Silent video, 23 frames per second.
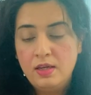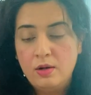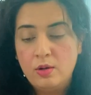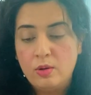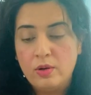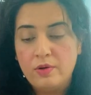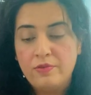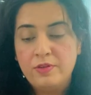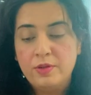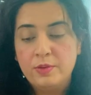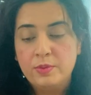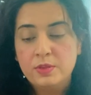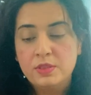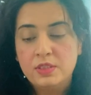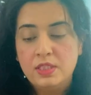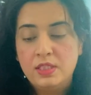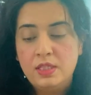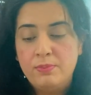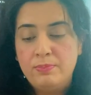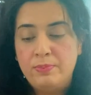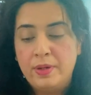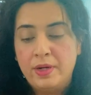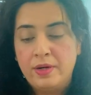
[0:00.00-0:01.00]
Or if there was
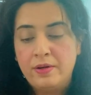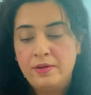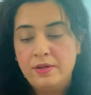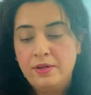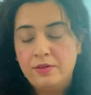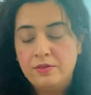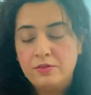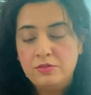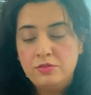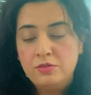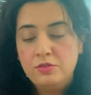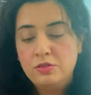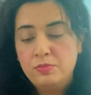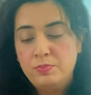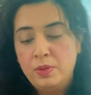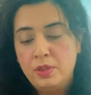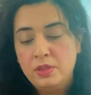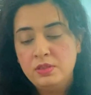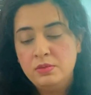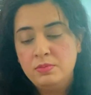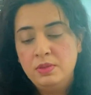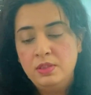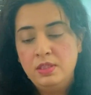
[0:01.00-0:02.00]
any barriers. There's
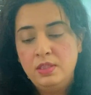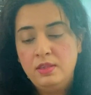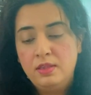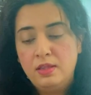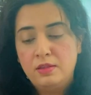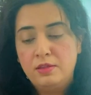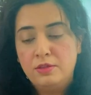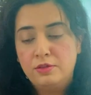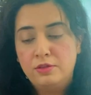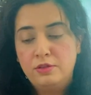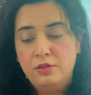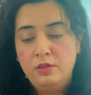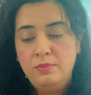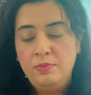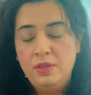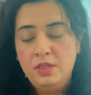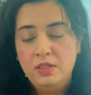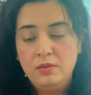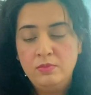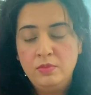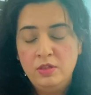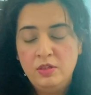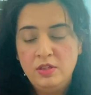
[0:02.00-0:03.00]
possibility that there could be
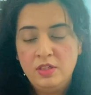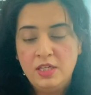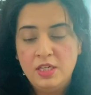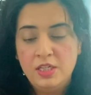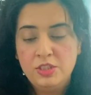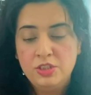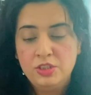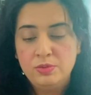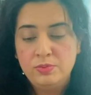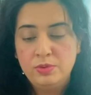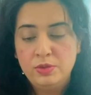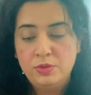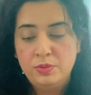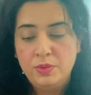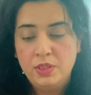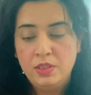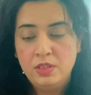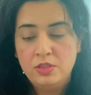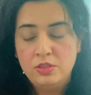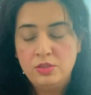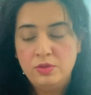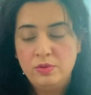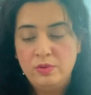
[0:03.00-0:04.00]
communication between
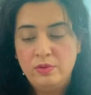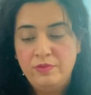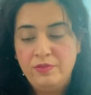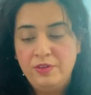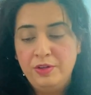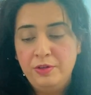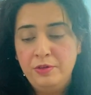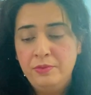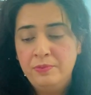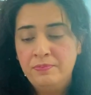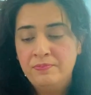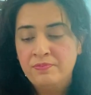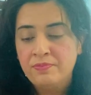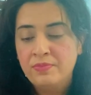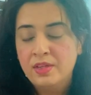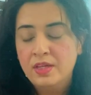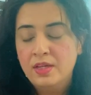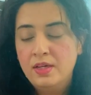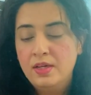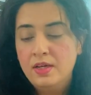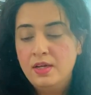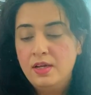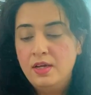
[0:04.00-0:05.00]
the two of you.
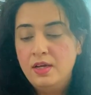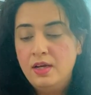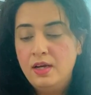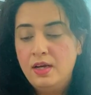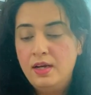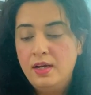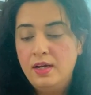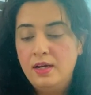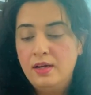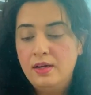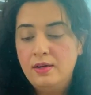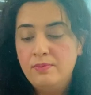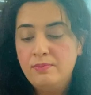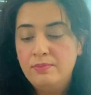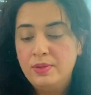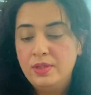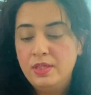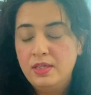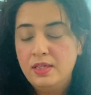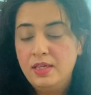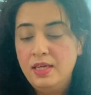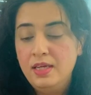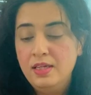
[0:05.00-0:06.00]
Um,
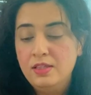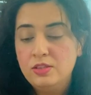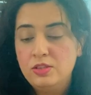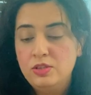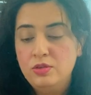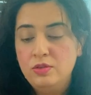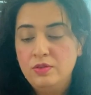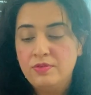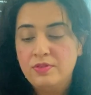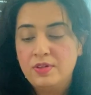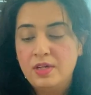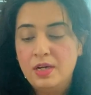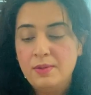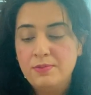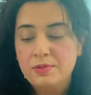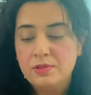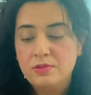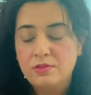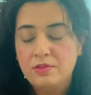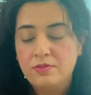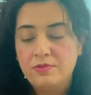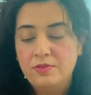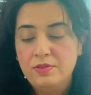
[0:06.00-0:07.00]
but again, Two of Cups
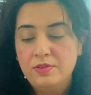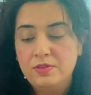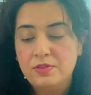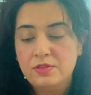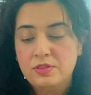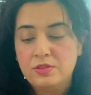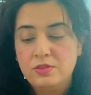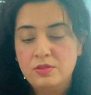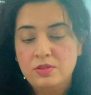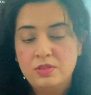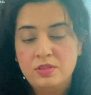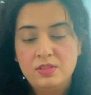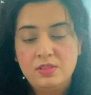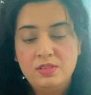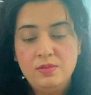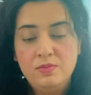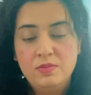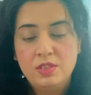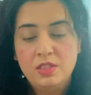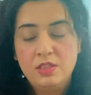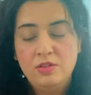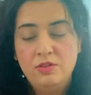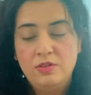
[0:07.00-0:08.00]
in reverse. So it
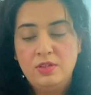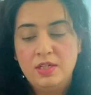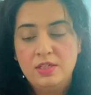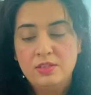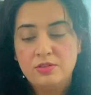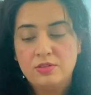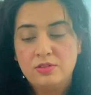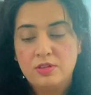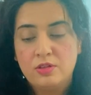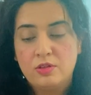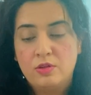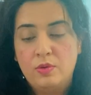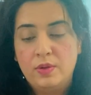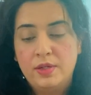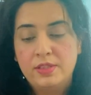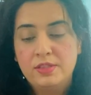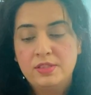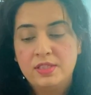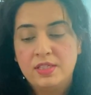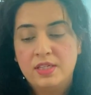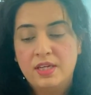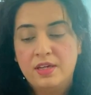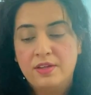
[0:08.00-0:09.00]
seems like you guys are not quite
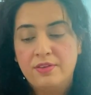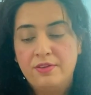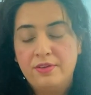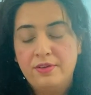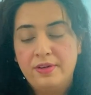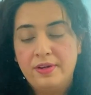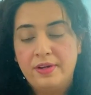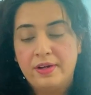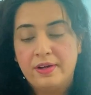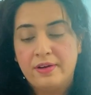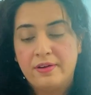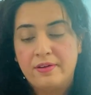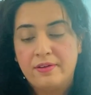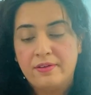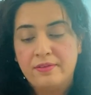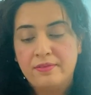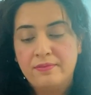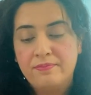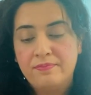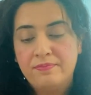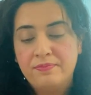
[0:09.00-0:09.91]
together here.